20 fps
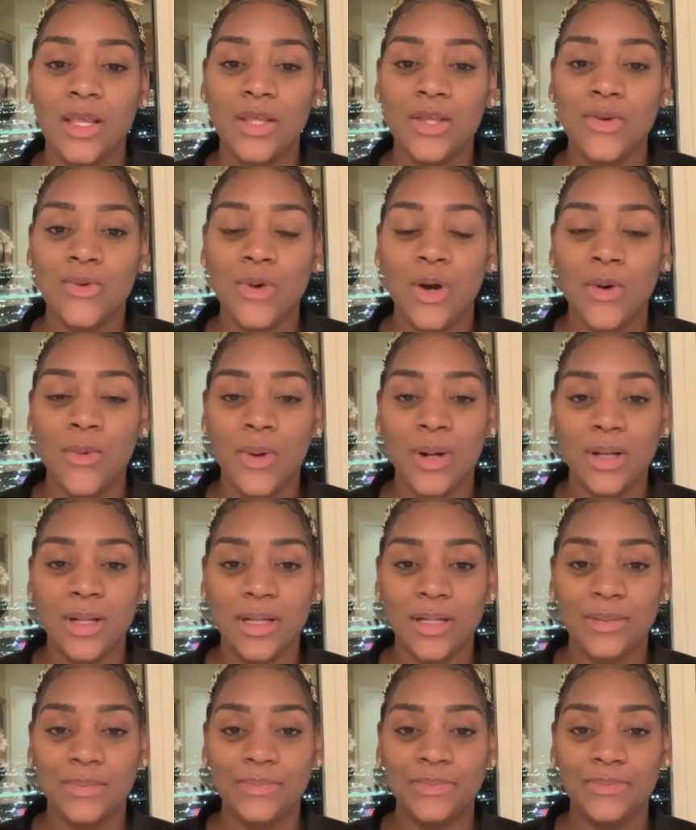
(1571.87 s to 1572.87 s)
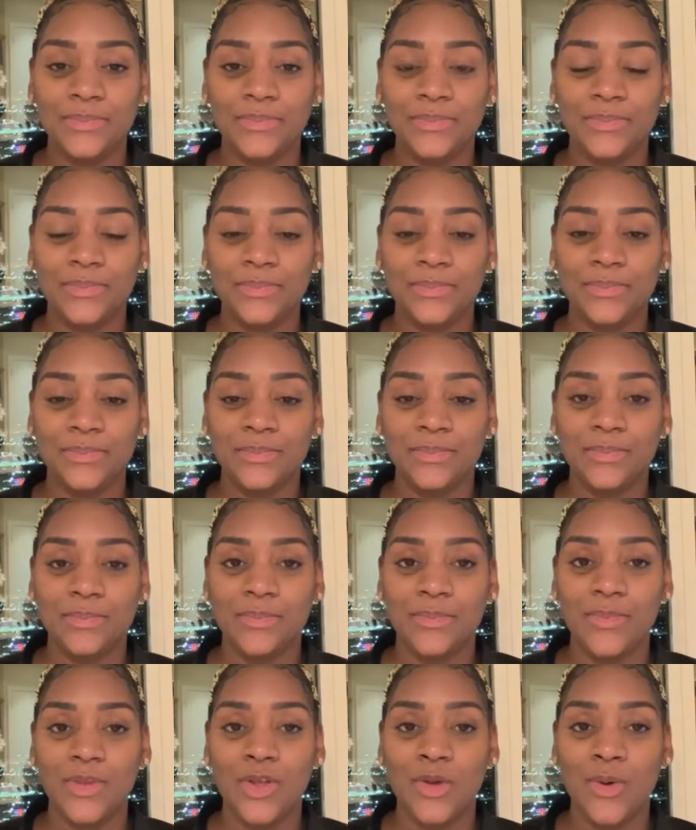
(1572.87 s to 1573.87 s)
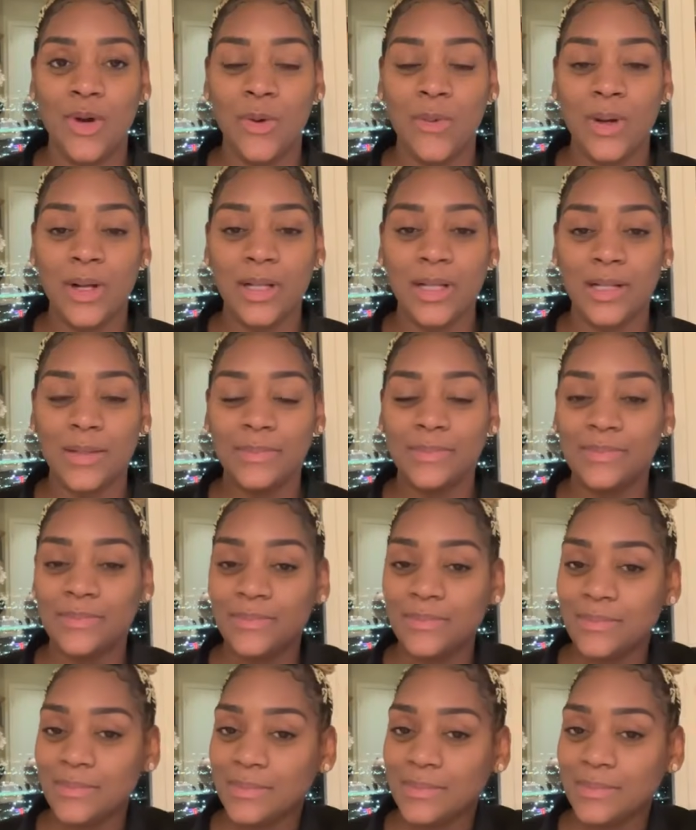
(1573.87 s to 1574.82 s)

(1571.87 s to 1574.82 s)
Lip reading: You are welcome. You are welcome.